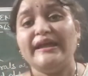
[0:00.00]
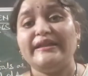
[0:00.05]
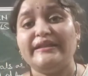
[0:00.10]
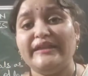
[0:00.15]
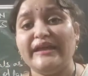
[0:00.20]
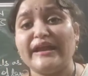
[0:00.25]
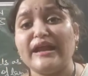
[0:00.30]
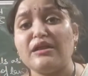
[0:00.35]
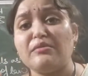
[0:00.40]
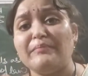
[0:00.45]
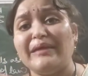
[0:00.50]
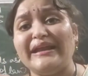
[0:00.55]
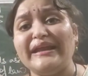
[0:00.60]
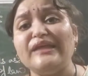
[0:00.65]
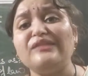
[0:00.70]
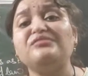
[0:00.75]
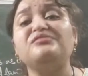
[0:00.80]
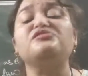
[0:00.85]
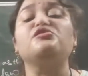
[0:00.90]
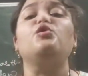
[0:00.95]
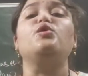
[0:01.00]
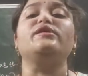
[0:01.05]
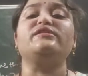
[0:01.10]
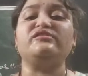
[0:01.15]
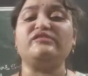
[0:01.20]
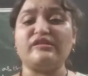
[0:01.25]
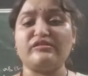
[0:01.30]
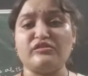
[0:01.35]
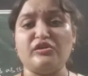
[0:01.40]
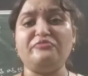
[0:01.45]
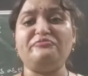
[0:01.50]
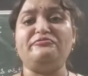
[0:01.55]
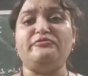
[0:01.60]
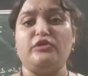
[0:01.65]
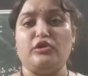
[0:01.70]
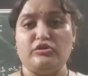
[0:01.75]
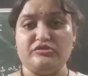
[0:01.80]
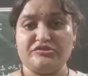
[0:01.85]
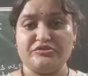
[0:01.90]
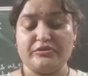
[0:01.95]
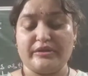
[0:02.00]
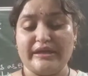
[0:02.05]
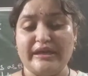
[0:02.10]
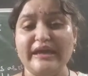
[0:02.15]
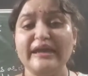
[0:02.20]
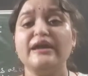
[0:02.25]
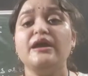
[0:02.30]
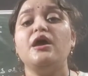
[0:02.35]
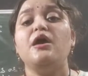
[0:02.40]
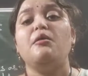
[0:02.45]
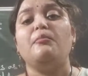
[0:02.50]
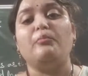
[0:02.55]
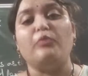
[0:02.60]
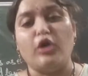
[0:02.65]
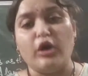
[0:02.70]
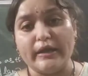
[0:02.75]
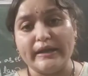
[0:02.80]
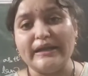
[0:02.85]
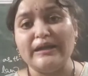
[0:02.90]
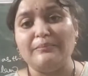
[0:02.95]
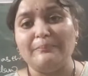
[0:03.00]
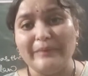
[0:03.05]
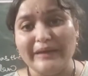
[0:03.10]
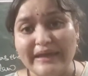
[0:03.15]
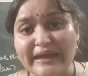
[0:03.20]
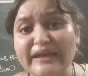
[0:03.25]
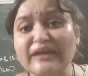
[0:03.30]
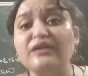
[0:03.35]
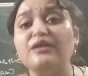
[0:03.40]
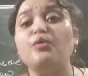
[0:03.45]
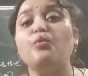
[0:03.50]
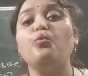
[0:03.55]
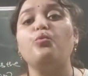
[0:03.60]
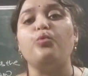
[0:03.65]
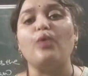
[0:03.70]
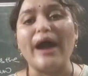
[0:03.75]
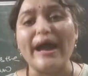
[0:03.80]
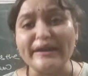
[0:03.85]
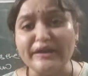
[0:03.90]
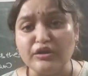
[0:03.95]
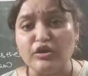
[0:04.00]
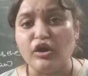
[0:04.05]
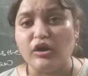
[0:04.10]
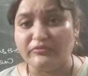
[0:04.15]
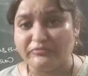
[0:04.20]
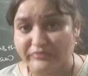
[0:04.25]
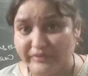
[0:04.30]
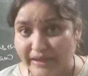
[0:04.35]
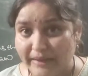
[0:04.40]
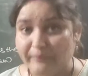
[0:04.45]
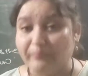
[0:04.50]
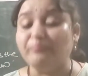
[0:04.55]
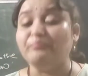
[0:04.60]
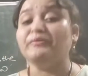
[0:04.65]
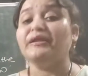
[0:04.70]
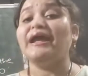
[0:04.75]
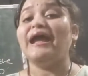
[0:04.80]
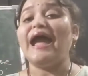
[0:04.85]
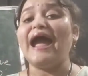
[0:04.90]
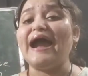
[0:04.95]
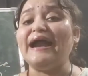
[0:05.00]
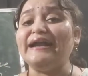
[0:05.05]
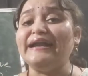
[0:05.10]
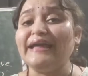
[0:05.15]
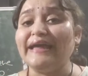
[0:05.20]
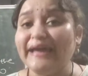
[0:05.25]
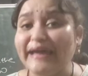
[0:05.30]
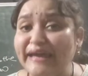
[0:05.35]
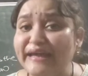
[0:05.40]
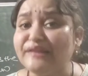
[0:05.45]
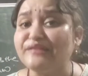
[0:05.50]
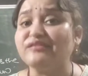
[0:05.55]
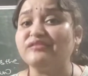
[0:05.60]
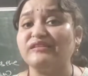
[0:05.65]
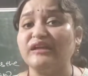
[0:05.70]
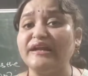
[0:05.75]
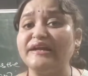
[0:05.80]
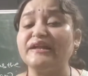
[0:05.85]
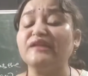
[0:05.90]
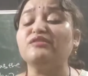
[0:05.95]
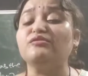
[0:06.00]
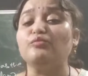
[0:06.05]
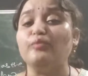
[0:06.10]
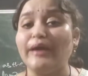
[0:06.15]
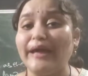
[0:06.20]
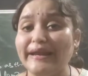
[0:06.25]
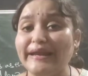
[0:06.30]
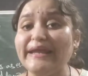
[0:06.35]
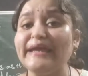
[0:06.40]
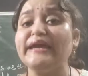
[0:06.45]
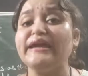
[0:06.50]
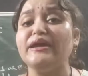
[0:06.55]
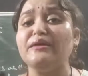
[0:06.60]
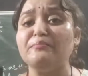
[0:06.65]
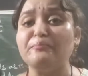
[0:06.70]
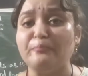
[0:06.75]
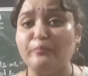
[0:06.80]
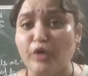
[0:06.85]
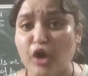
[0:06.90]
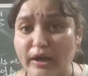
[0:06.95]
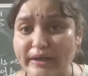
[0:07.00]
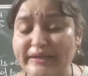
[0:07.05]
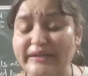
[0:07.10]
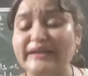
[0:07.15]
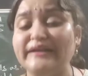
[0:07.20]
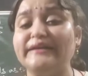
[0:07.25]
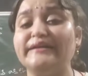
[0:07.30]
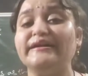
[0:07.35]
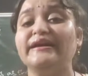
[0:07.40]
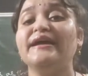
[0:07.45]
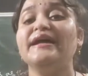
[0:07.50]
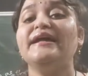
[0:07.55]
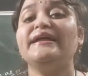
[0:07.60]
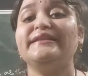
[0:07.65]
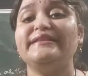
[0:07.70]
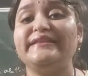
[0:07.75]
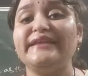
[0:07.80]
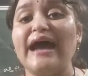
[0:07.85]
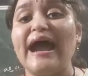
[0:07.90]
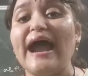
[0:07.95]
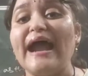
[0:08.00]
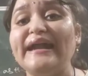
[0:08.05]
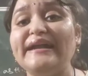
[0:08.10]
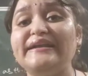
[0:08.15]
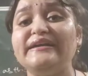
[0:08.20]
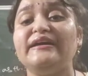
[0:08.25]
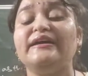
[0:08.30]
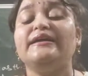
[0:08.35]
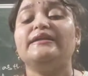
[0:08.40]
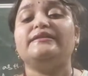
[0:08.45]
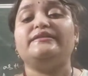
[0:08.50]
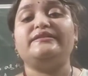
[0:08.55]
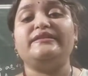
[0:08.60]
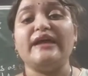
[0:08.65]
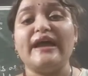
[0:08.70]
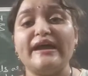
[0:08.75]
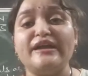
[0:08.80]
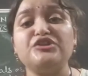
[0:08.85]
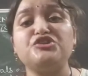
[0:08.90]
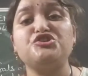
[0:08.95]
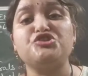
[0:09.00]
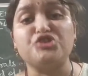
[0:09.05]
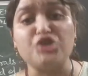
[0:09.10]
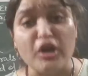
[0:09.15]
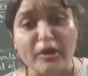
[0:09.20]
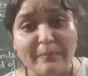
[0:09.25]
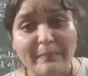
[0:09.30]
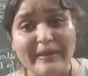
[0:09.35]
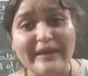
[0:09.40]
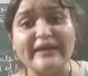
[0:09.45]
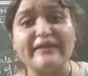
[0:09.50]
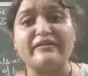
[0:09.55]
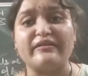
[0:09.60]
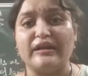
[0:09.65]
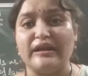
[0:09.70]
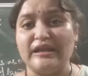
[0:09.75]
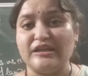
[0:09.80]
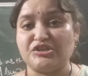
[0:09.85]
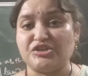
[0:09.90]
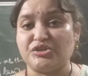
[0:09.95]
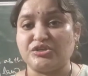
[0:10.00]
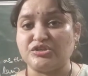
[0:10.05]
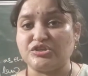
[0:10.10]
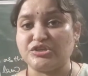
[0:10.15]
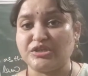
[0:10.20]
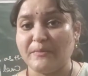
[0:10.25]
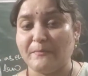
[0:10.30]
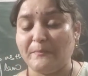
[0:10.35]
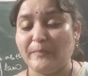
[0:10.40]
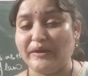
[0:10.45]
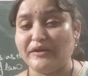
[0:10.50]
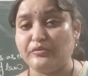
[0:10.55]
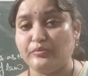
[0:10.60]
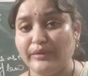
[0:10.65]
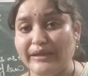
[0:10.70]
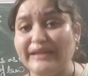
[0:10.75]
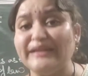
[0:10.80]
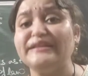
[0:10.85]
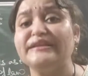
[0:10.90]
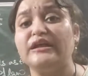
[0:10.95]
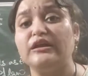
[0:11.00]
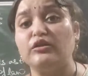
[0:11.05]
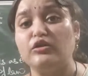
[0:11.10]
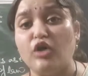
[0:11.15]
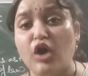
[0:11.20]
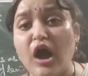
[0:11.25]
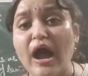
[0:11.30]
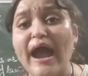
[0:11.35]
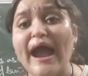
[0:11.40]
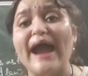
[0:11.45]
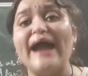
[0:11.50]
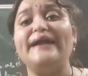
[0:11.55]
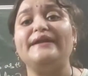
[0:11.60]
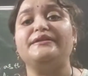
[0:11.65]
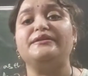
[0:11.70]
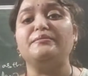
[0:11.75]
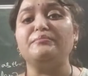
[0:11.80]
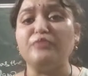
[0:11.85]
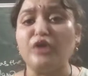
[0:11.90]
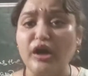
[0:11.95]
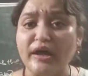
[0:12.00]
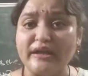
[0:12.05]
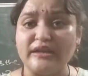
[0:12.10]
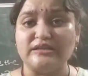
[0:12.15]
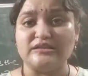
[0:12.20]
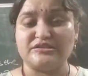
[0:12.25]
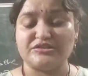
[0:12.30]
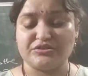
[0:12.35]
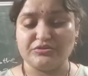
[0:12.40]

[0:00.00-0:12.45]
There are many sources of laws. Okay, moral being one of them, and hence it is very important that there should be a relationship between the law and the morals.